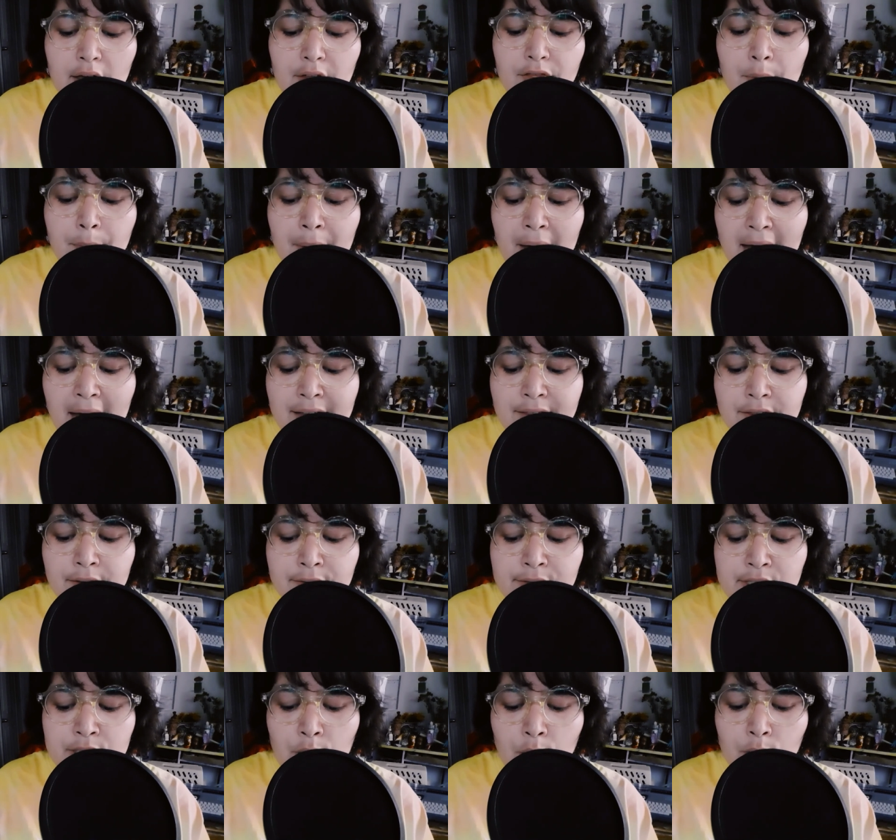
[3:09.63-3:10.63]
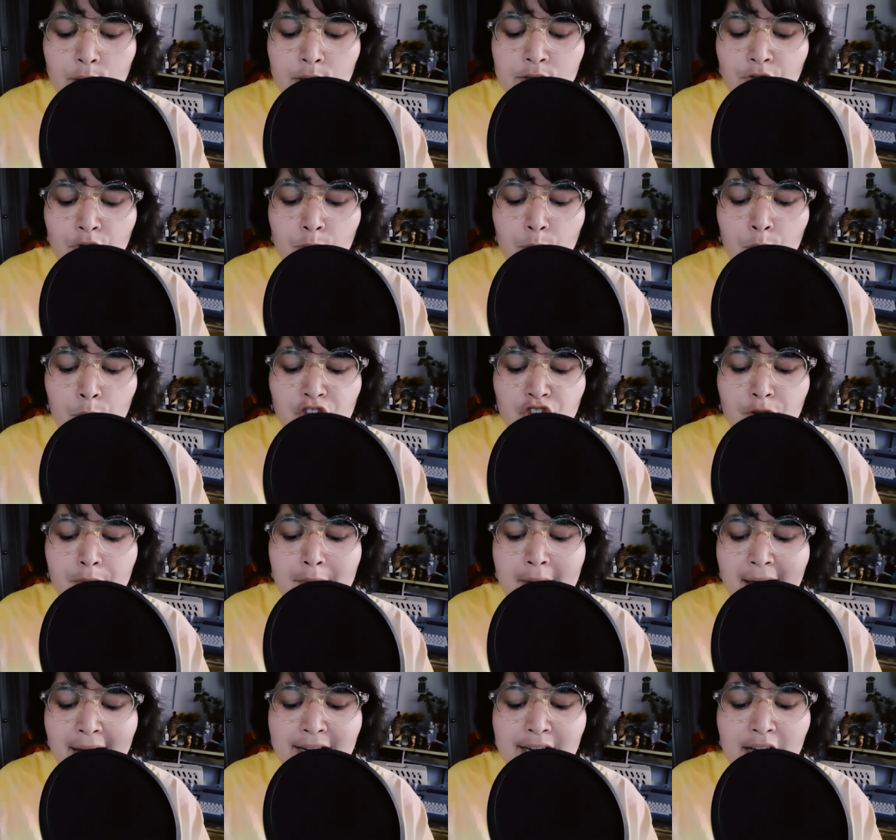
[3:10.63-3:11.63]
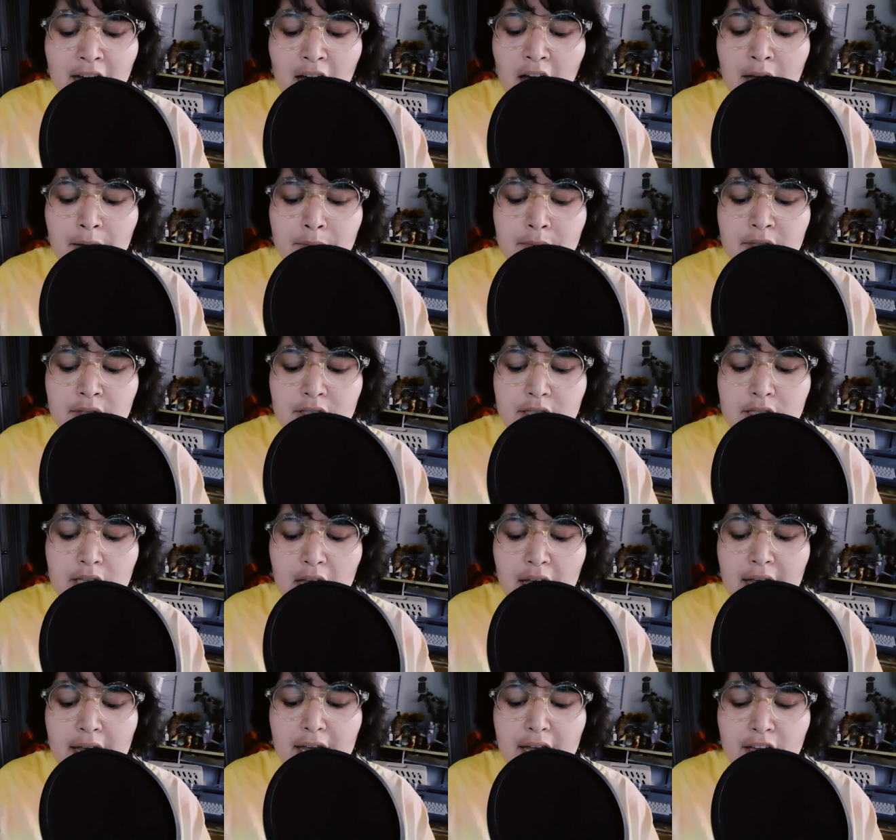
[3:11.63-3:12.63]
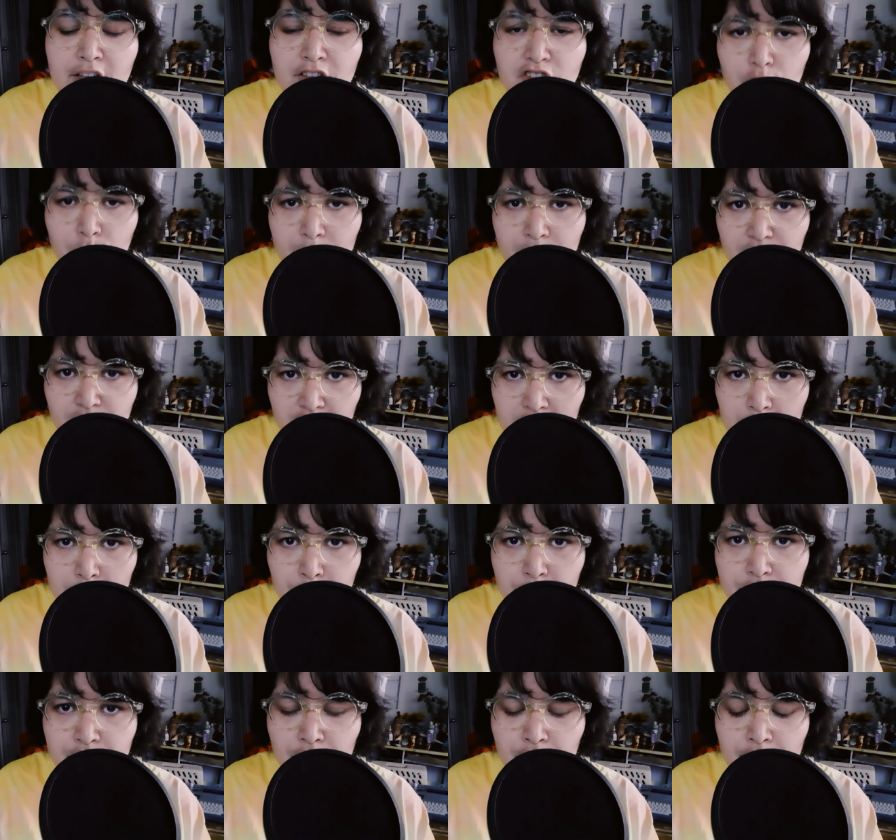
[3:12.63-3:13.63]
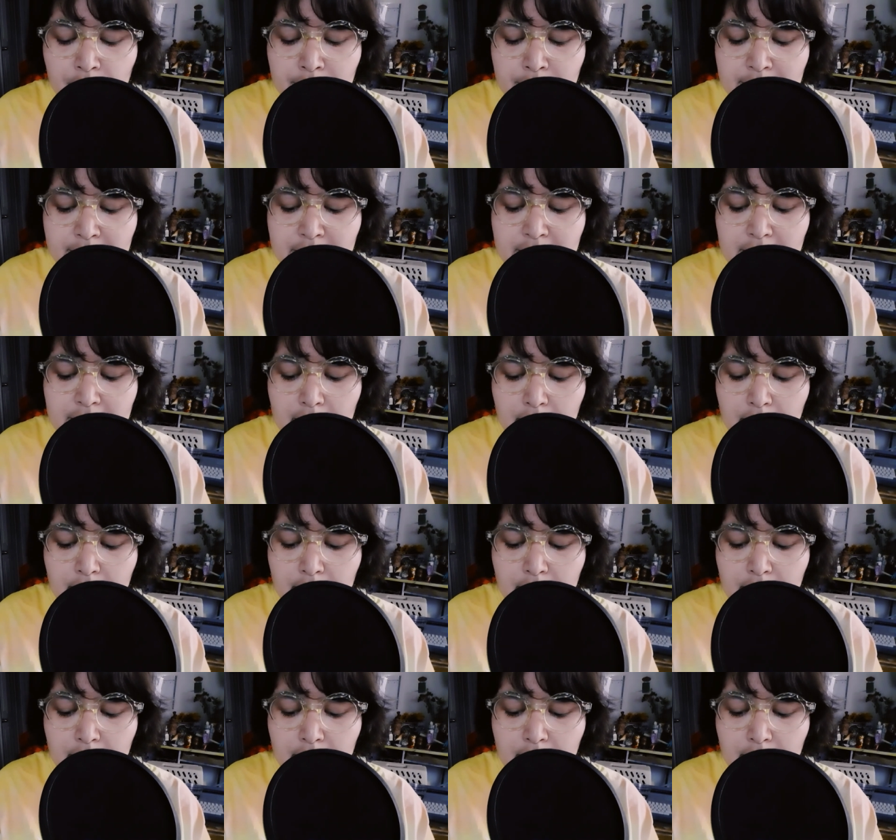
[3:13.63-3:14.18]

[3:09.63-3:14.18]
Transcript: the path of souls from which man comes and to which he returns.